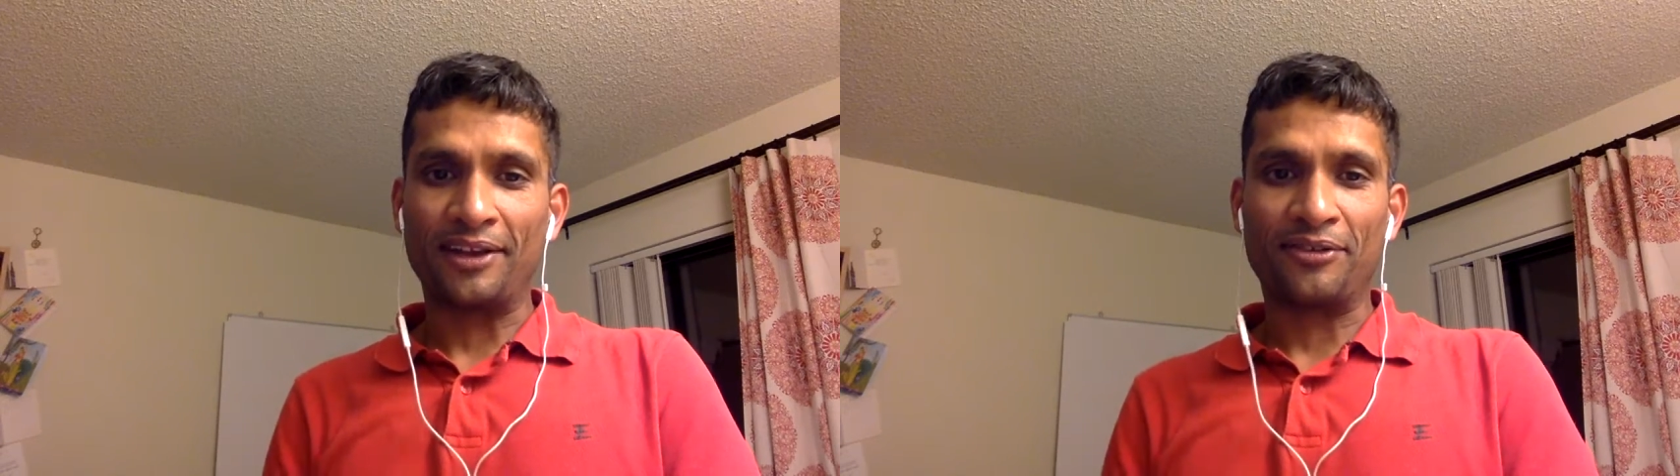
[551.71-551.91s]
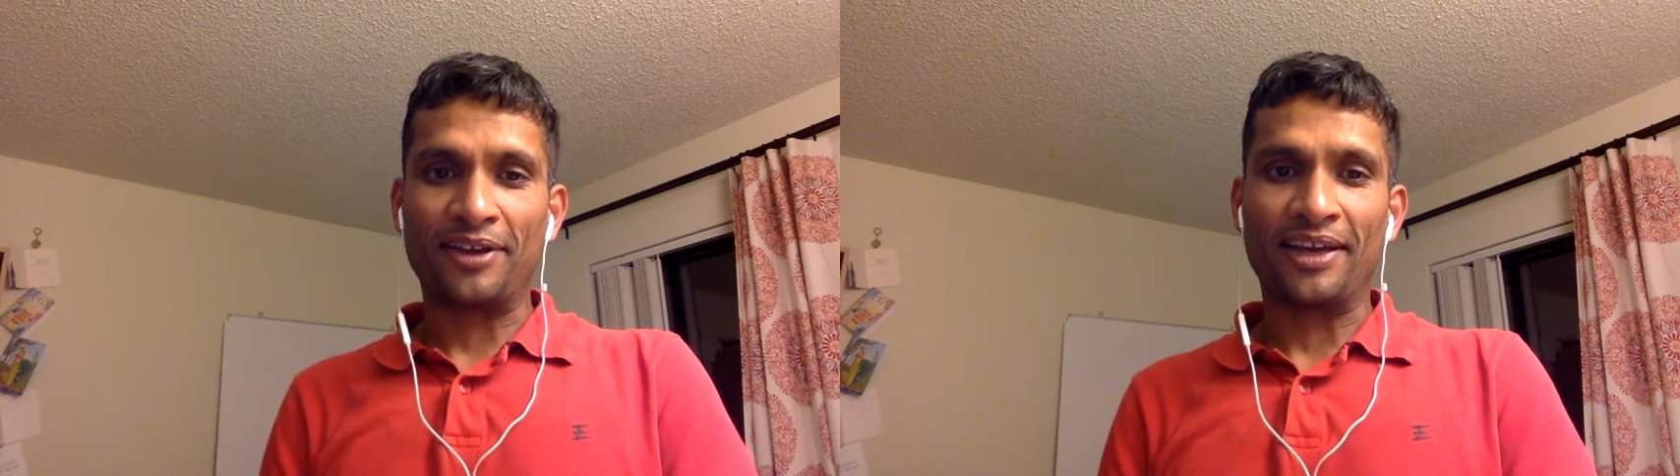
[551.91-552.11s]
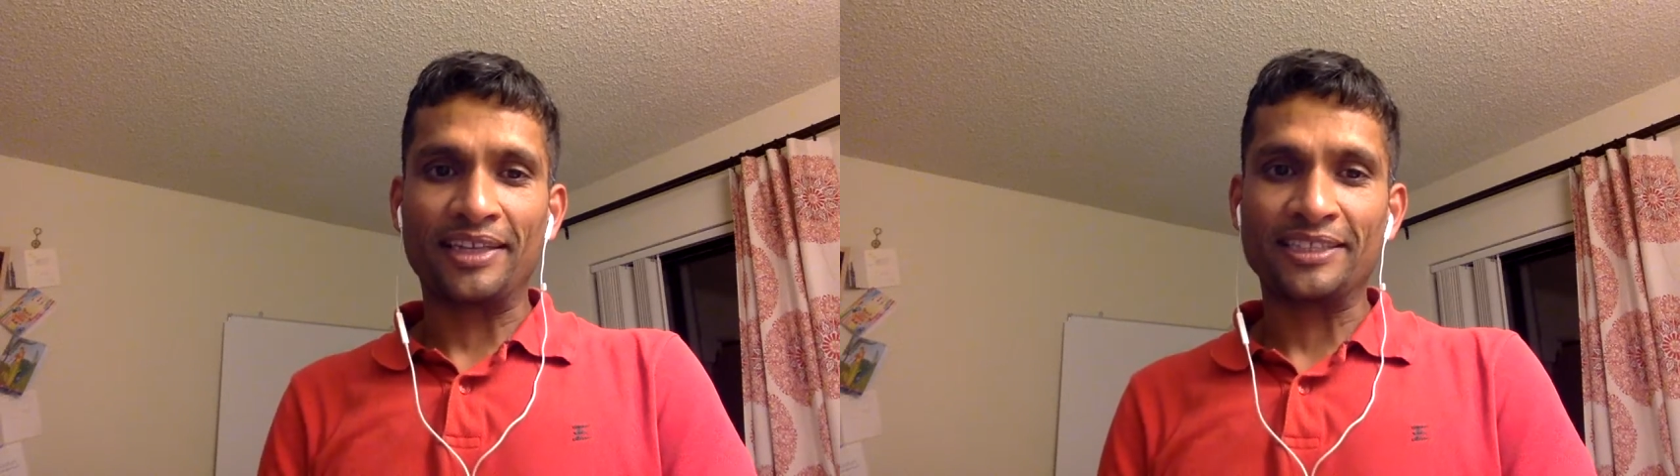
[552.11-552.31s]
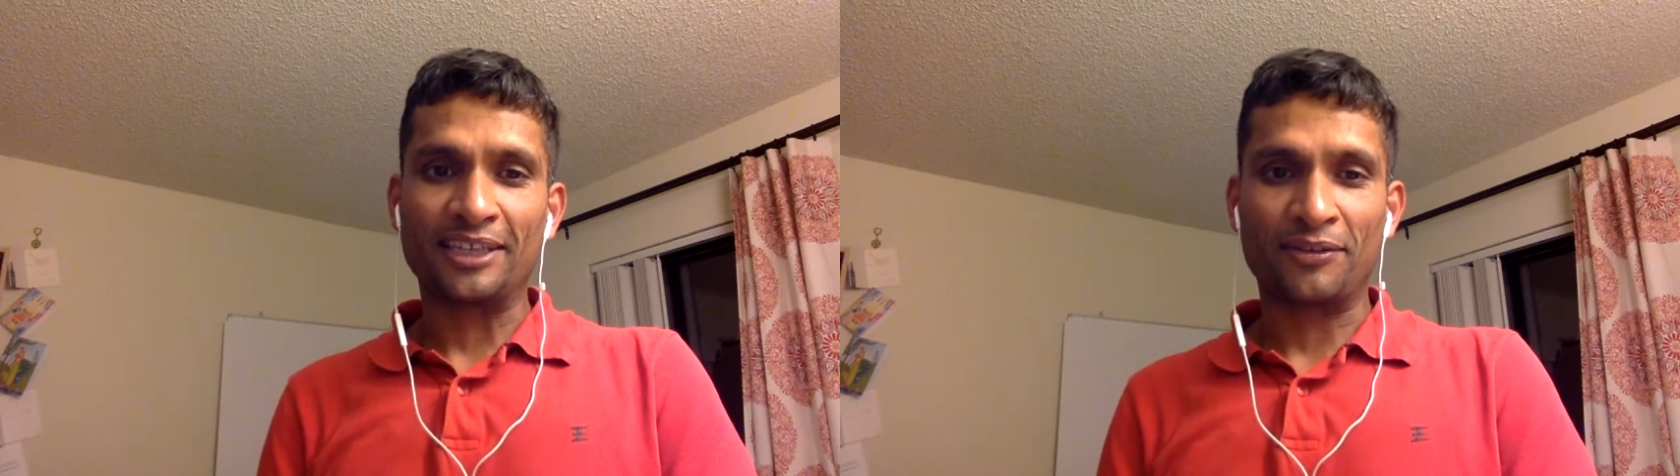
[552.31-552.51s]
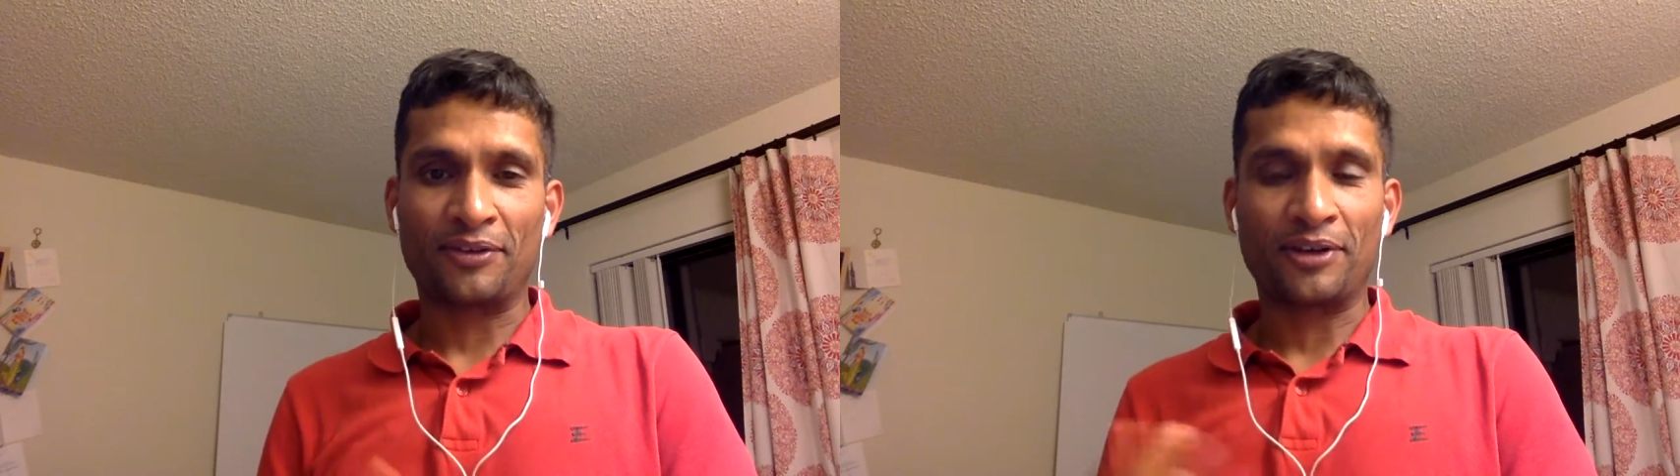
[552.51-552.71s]
today
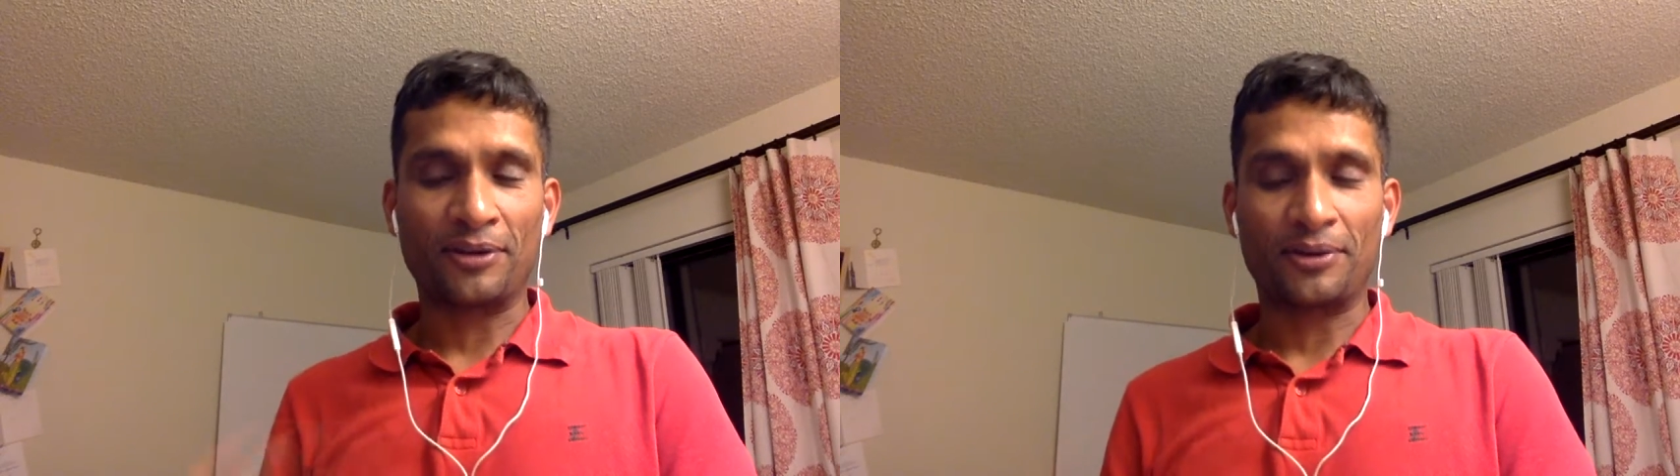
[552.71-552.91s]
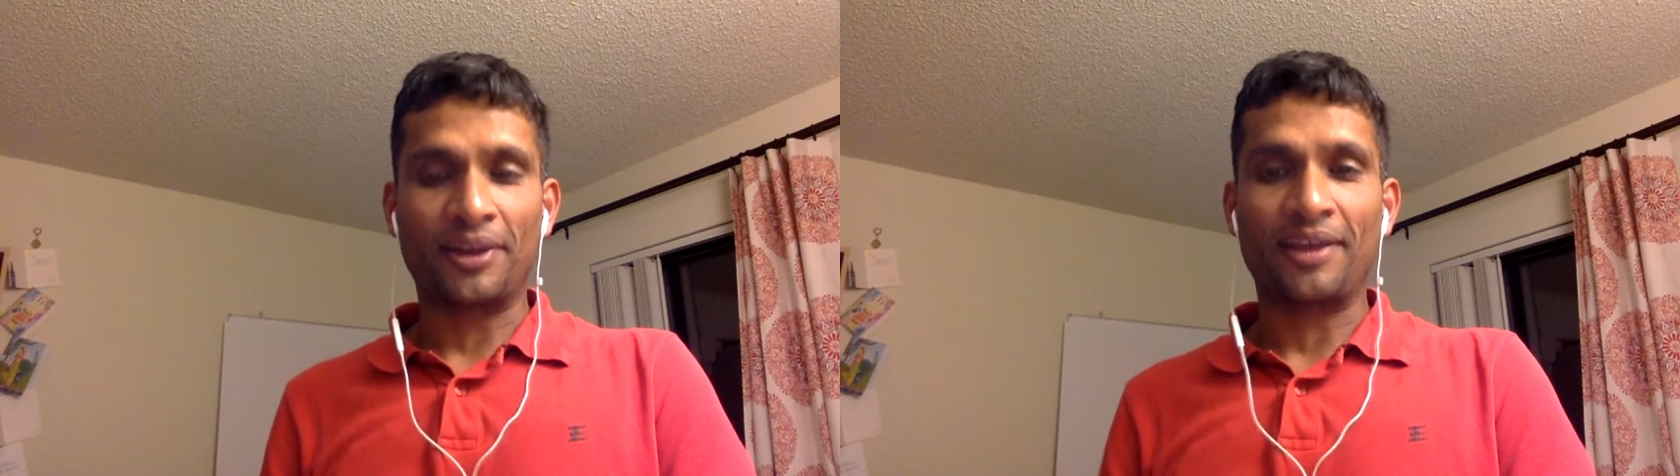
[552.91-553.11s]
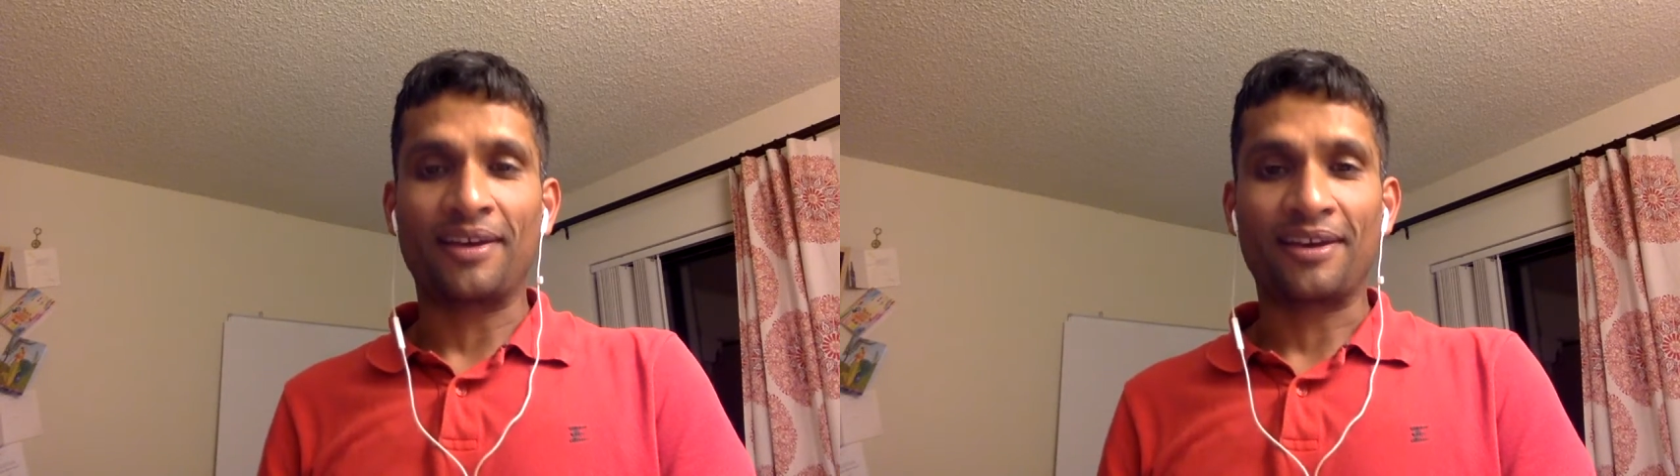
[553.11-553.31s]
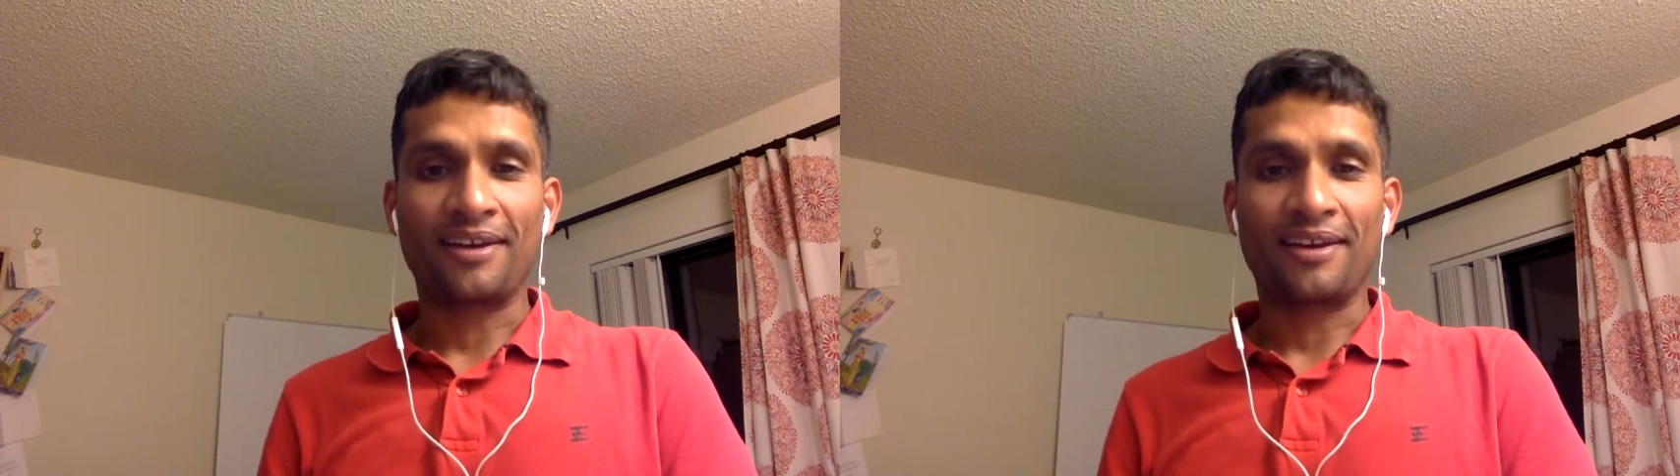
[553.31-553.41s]
instead of recording